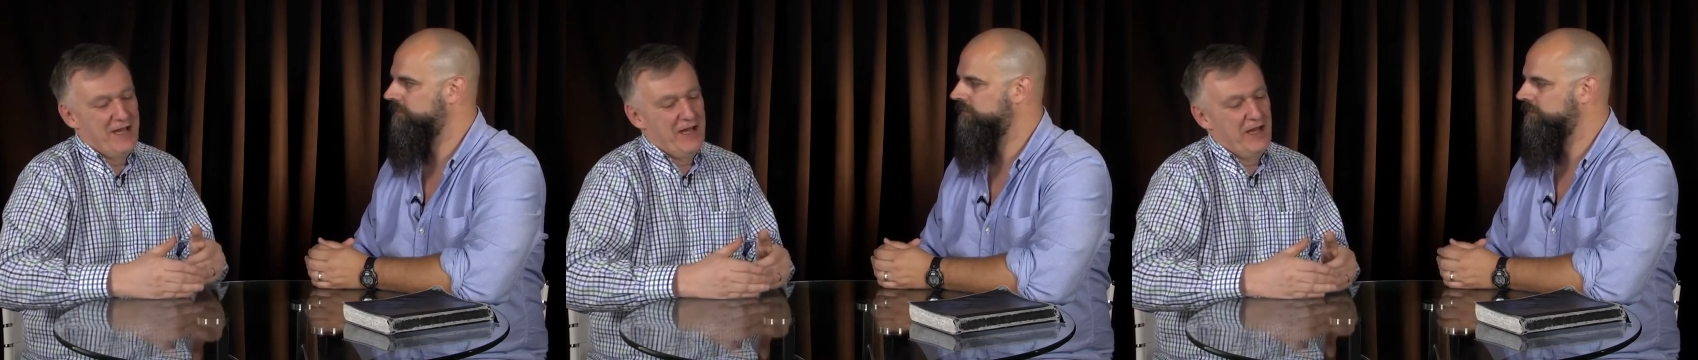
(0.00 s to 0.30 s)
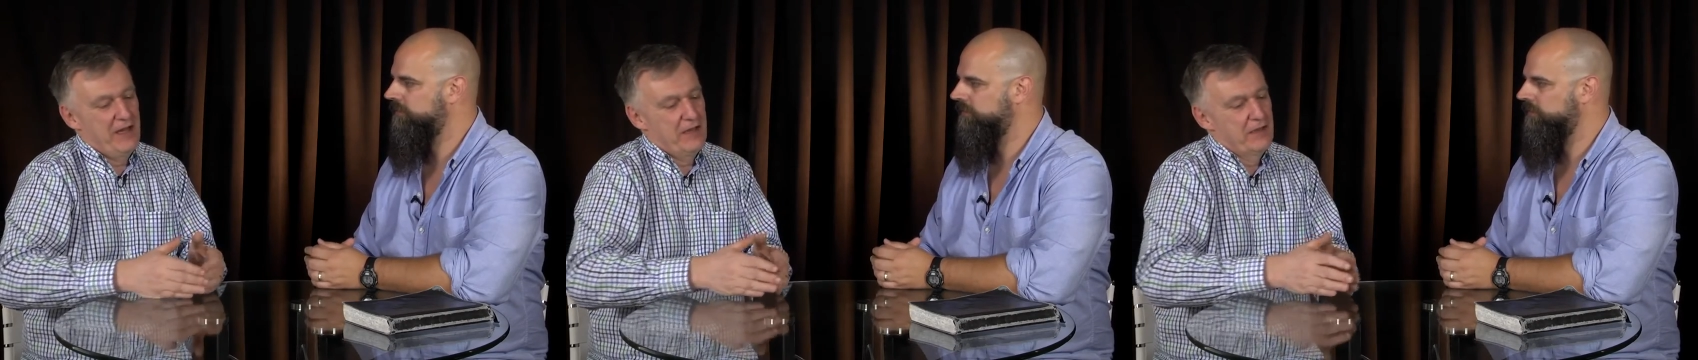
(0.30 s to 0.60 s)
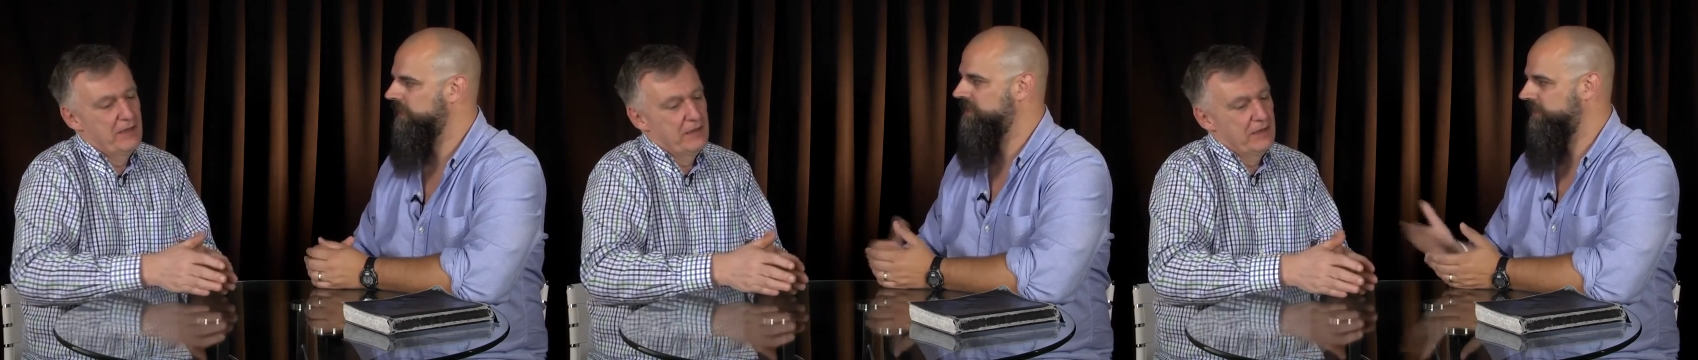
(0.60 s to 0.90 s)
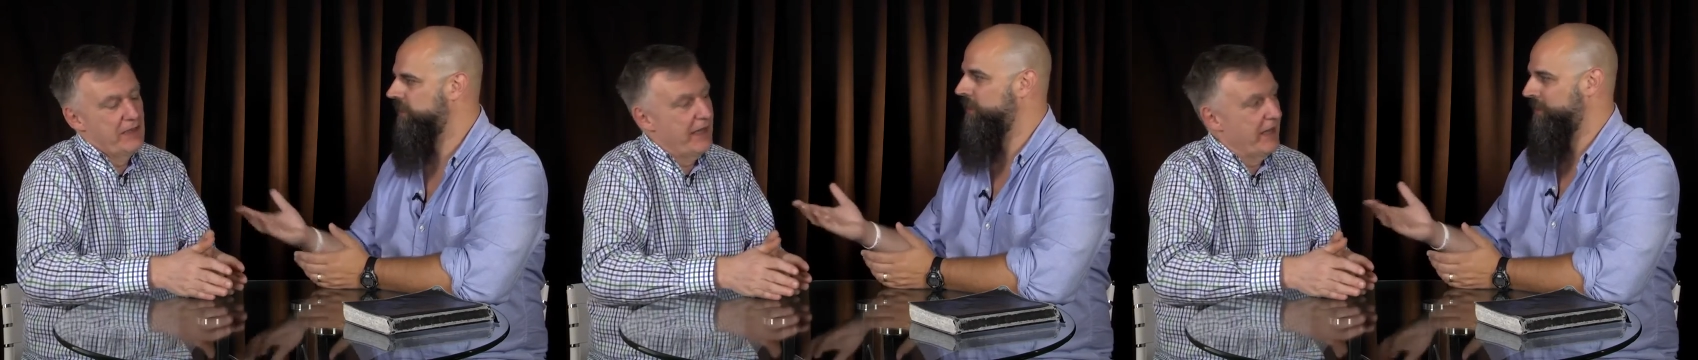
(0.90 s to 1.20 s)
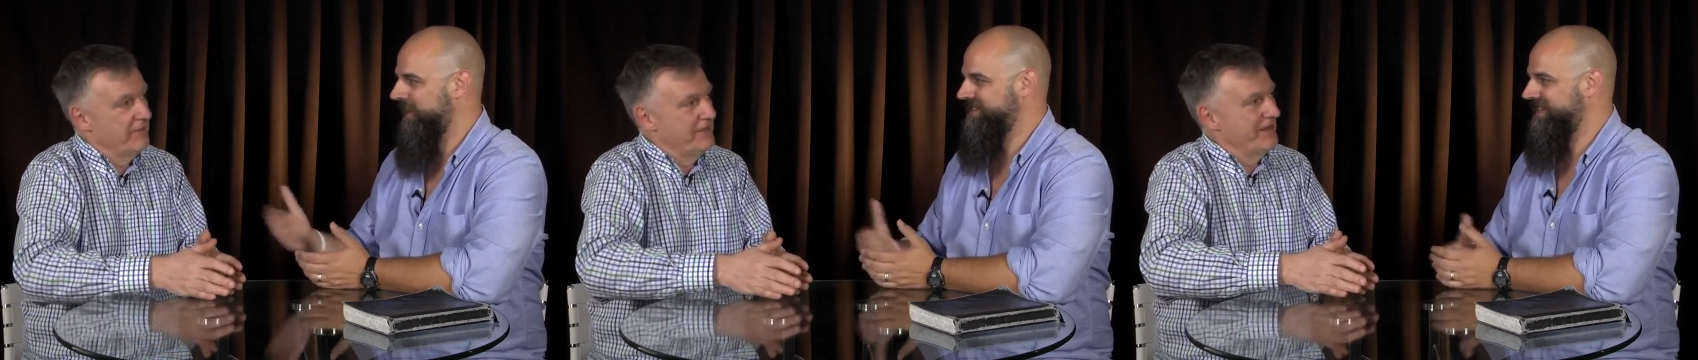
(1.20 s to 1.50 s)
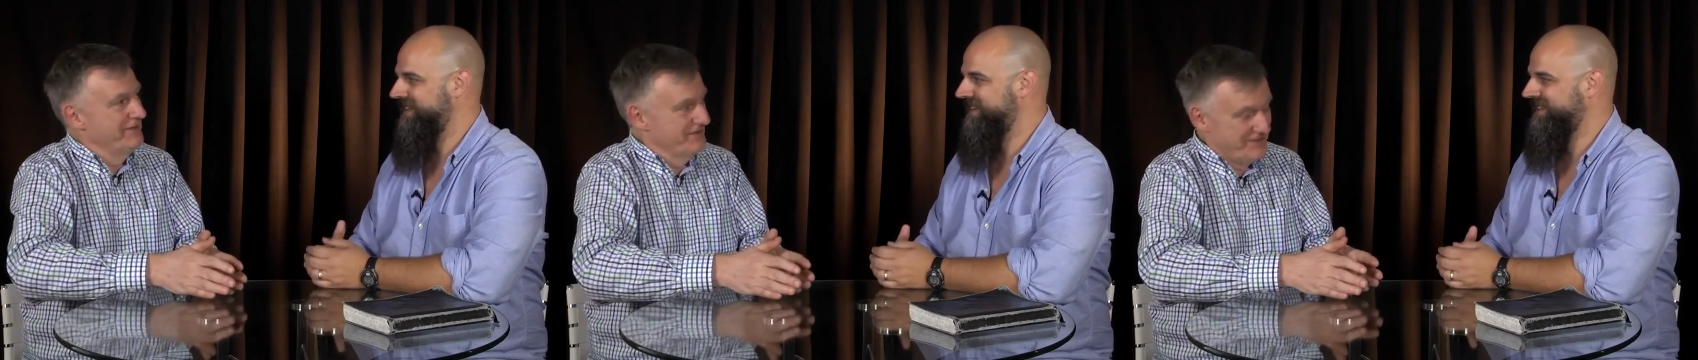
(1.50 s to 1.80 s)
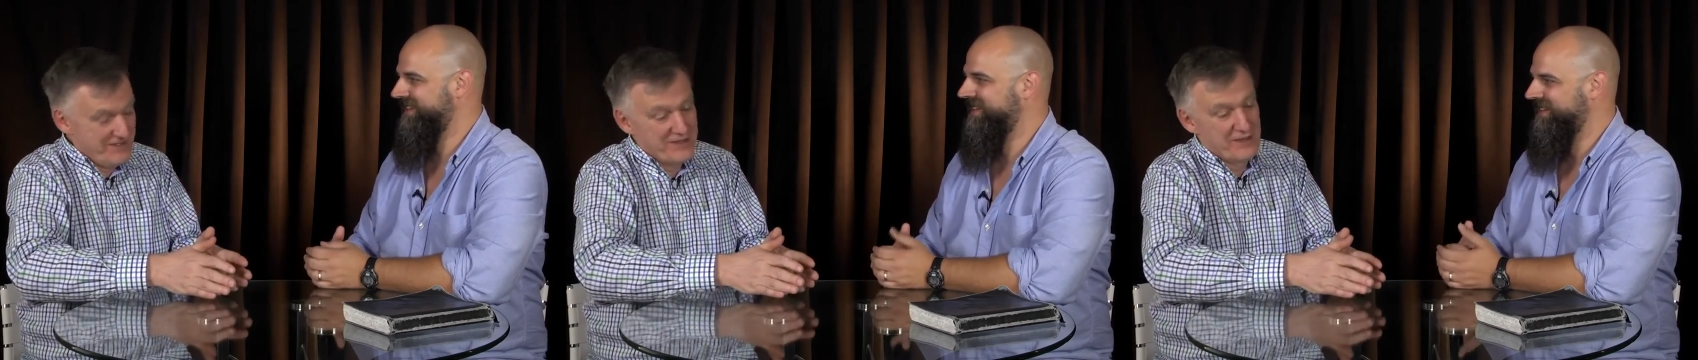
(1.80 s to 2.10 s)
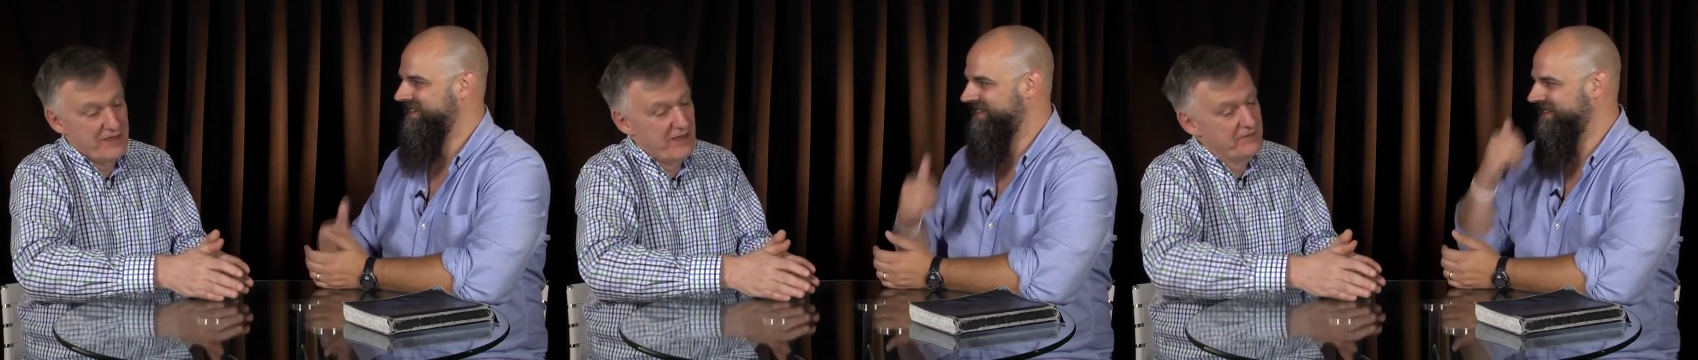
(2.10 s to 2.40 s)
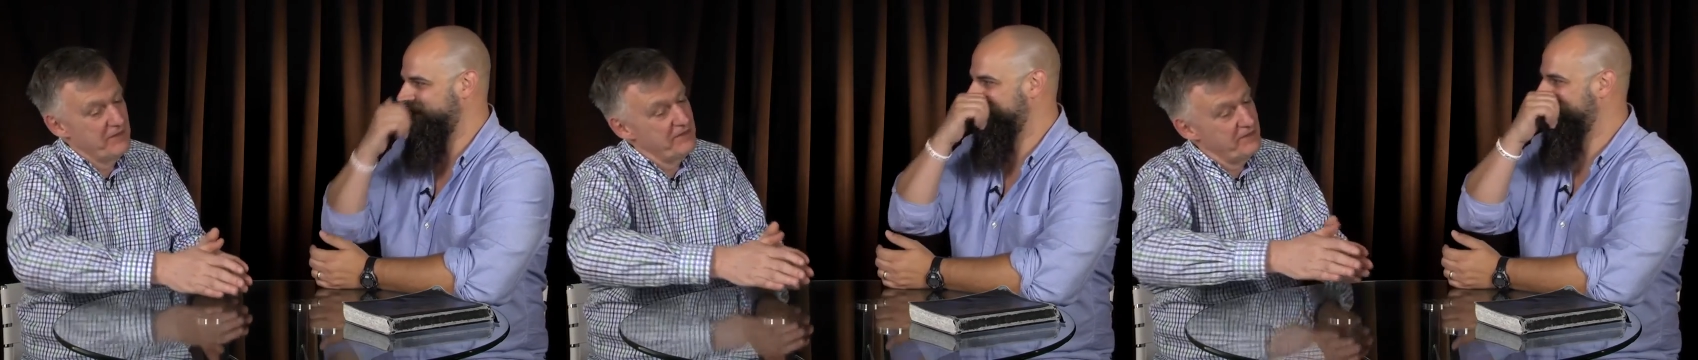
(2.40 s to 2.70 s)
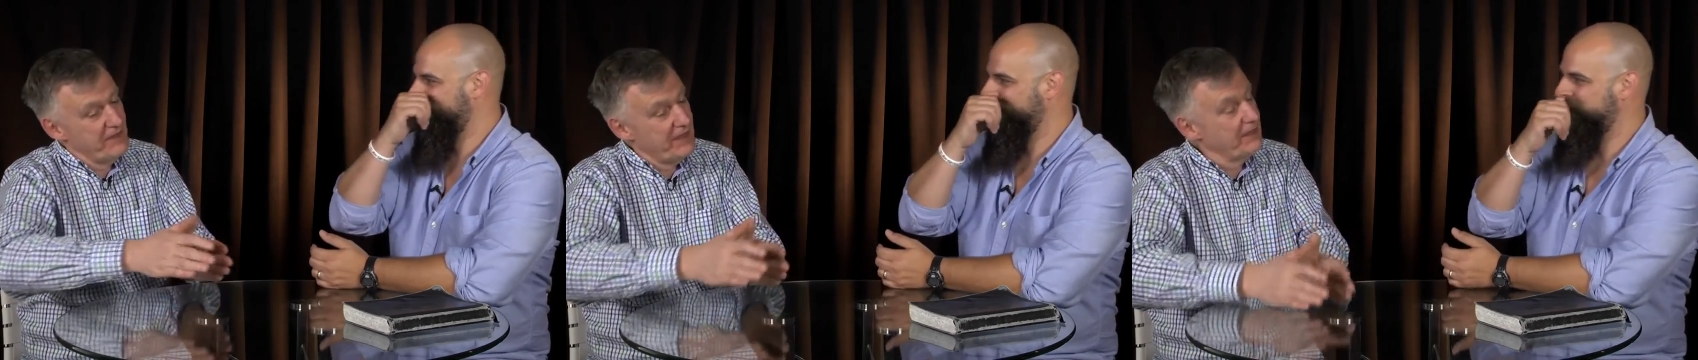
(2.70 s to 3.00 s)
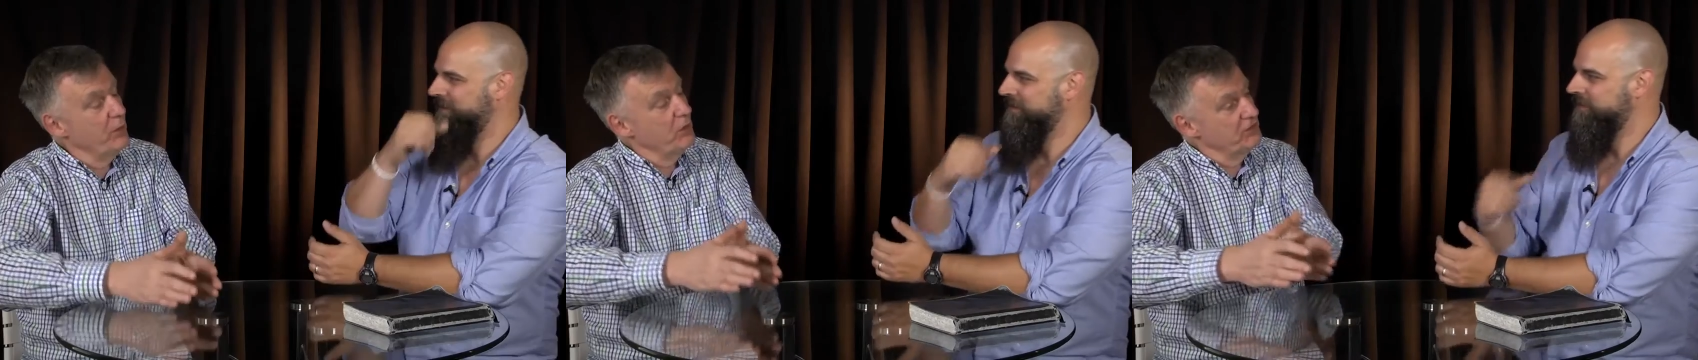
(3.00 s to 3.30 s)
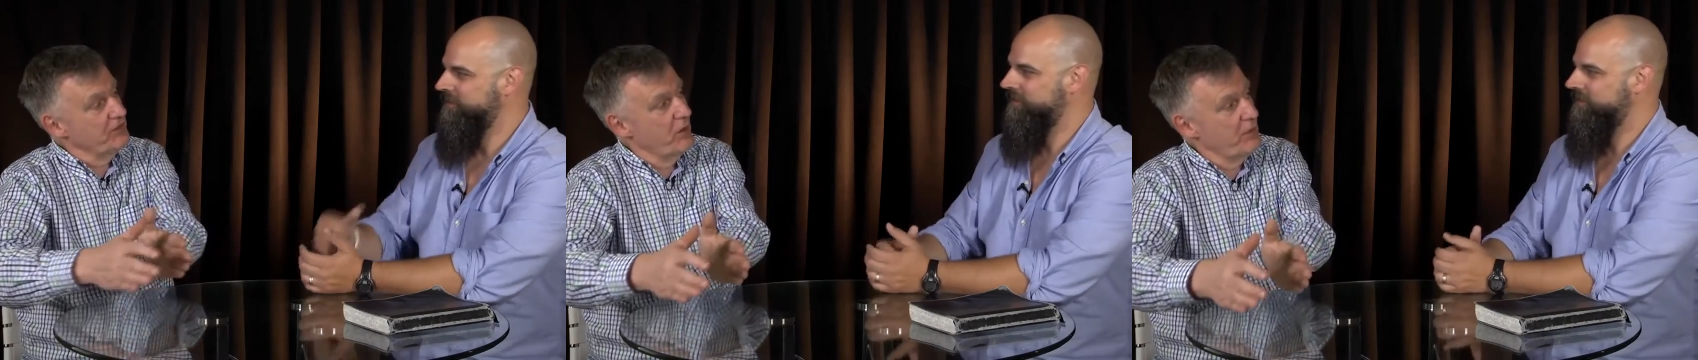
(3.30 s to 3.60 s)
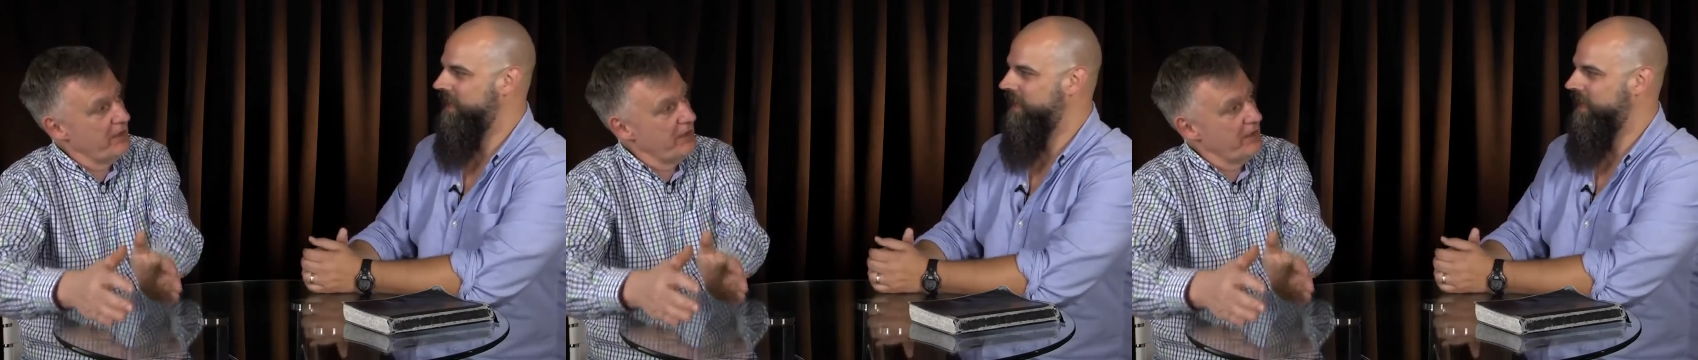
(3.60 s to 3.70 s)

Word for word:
Speaker 1: Uh, that's literally what and I that, did. Yeah, and then that also